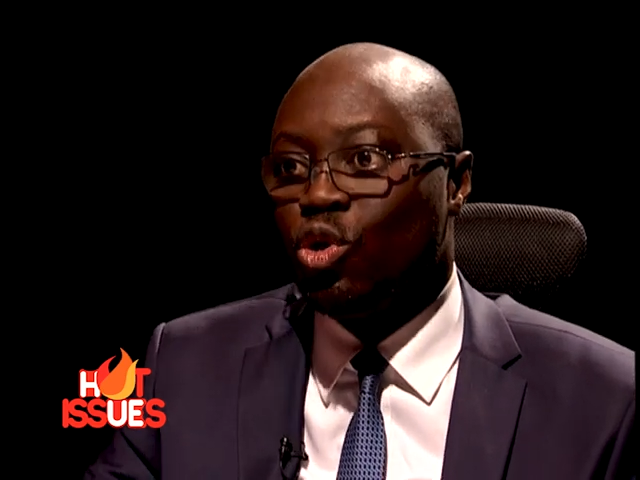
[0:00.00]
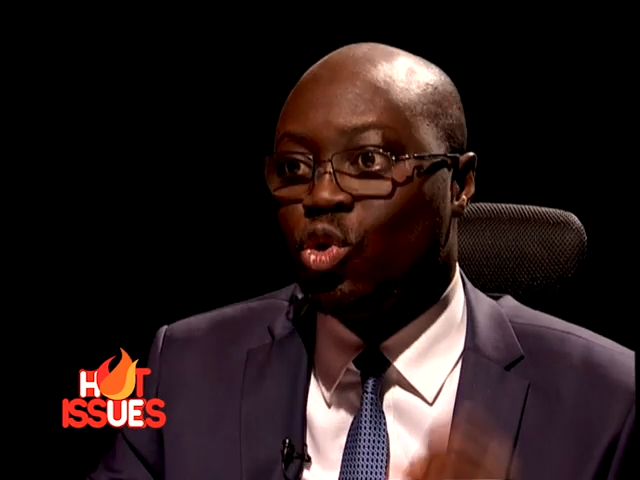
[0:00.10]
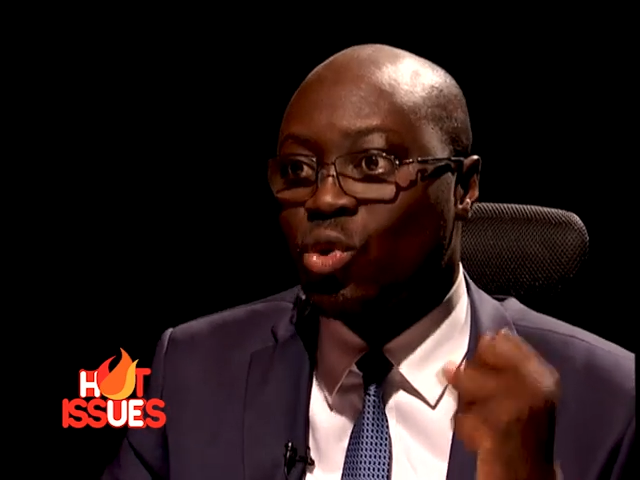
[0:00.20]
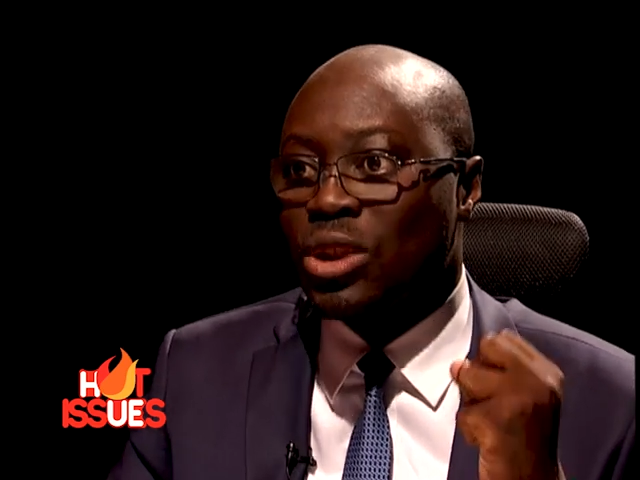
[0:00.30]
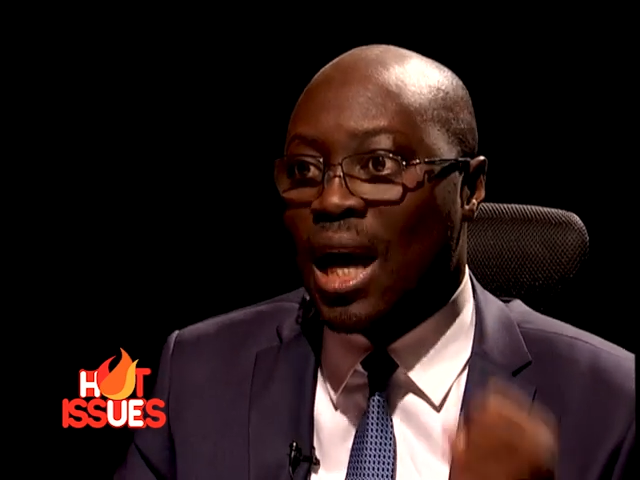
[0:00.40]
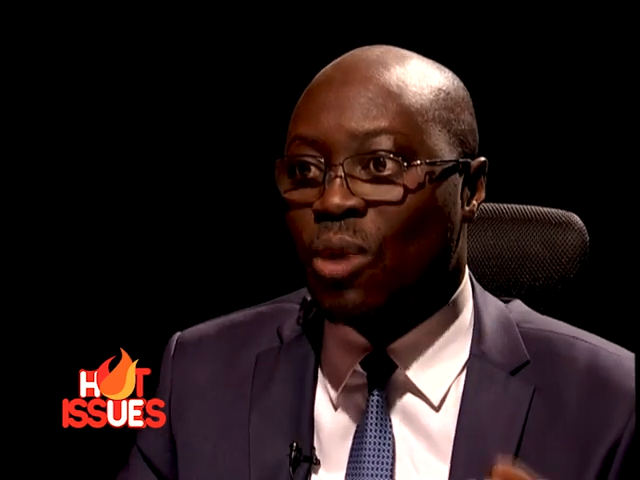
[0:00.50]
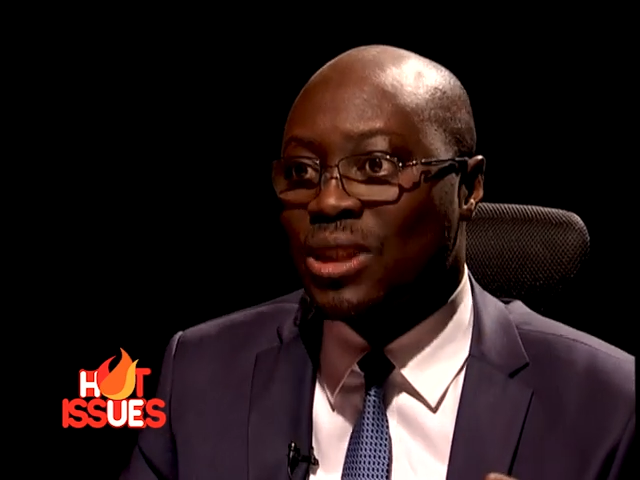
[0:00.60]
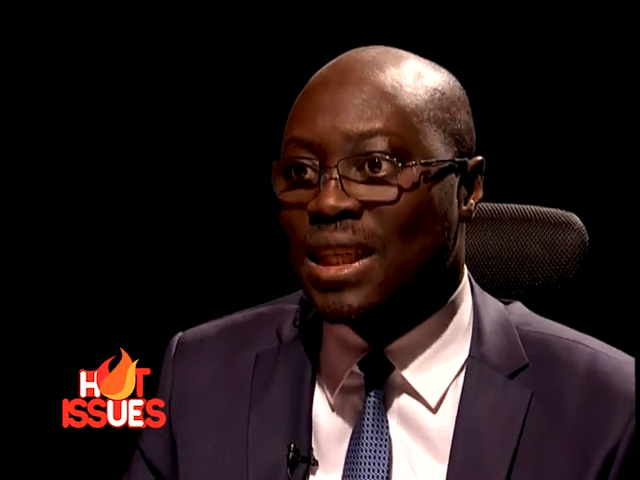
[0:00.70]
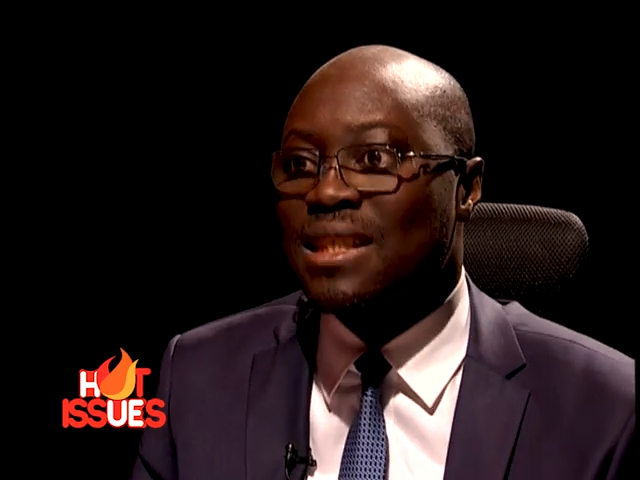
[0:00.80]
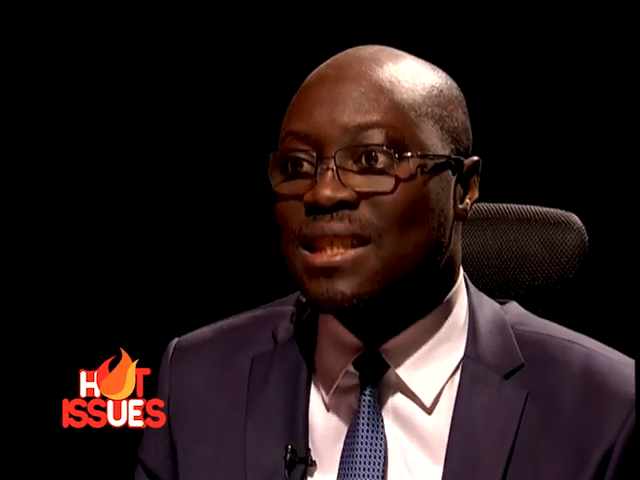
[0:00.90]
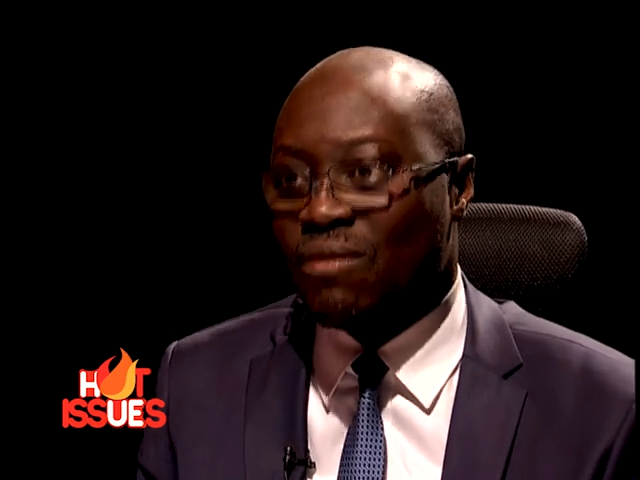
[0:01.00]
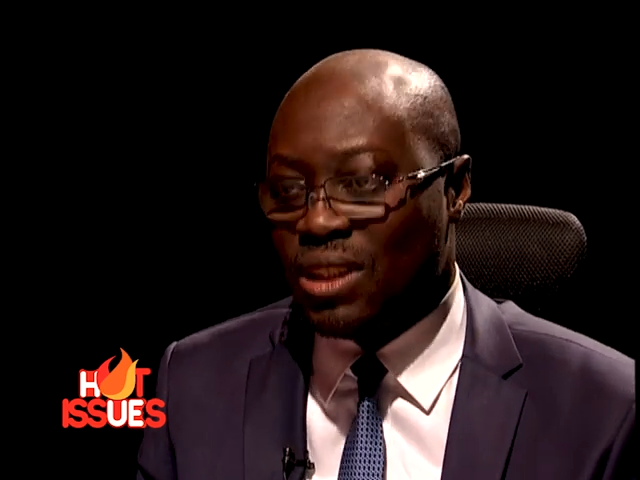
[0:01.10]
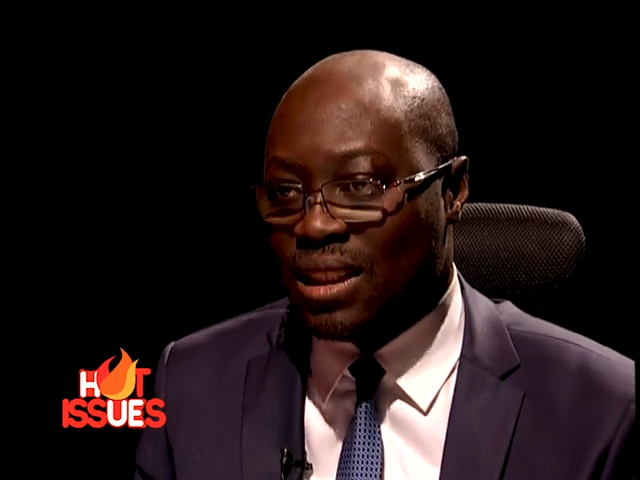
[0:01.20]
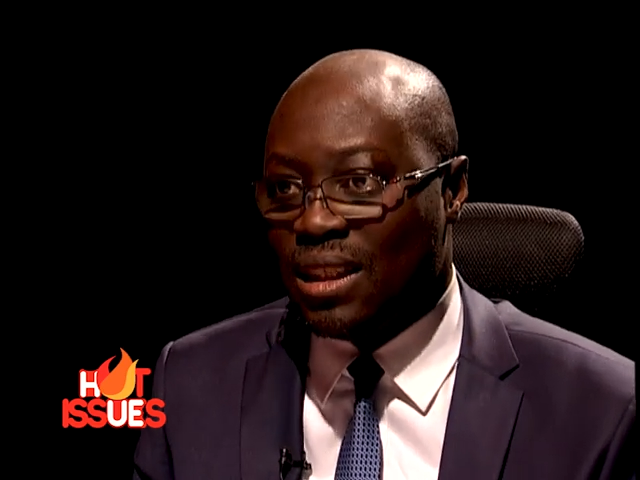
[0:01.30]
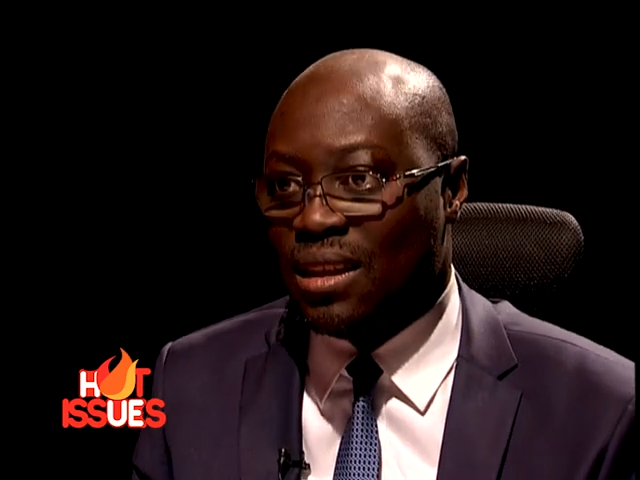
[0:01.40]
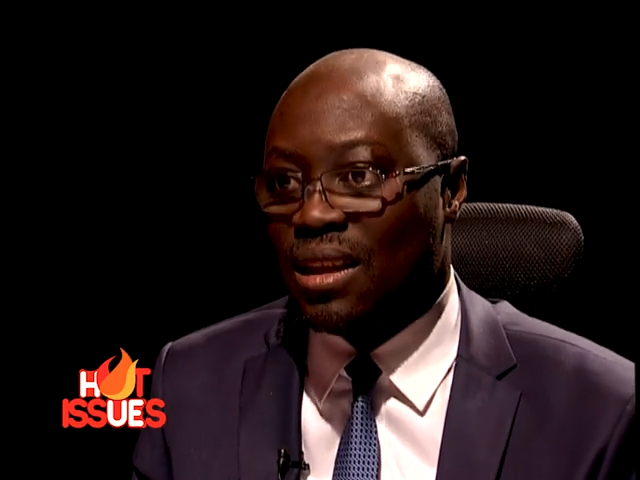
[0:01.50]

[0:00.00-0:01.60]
2017,